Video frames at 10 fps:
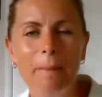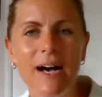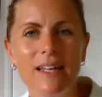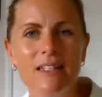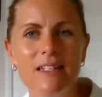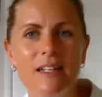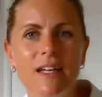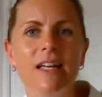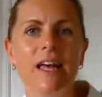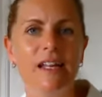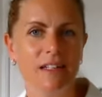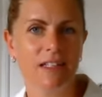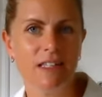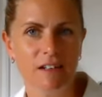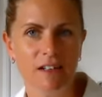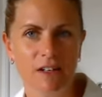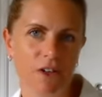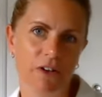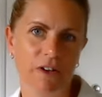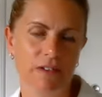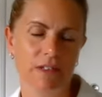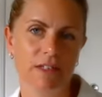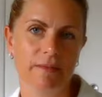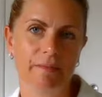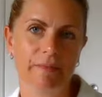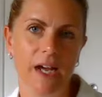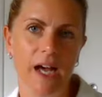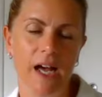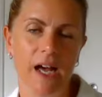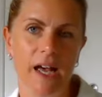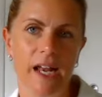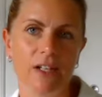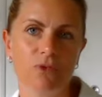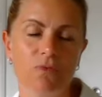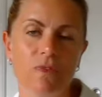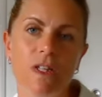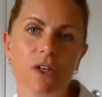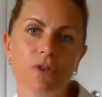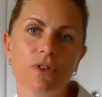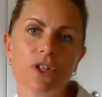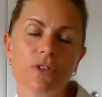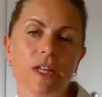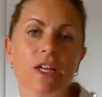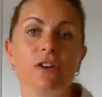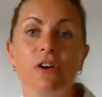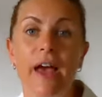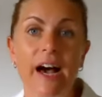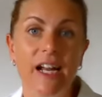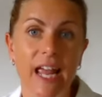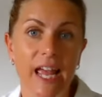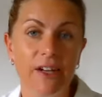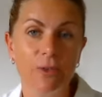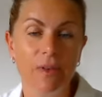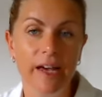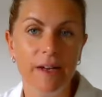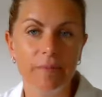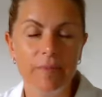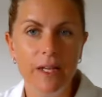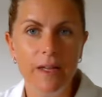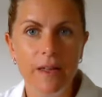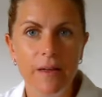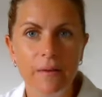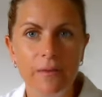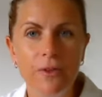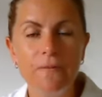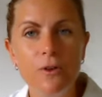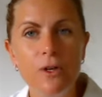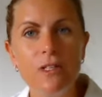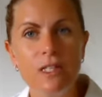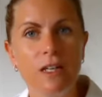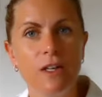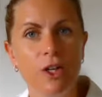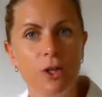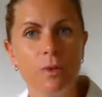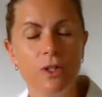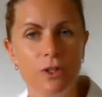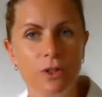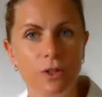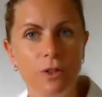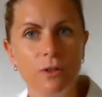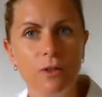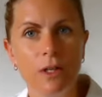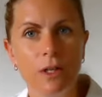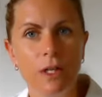but an incident occurs. And it's really crucial that you know how to handle that. The first thing that you would do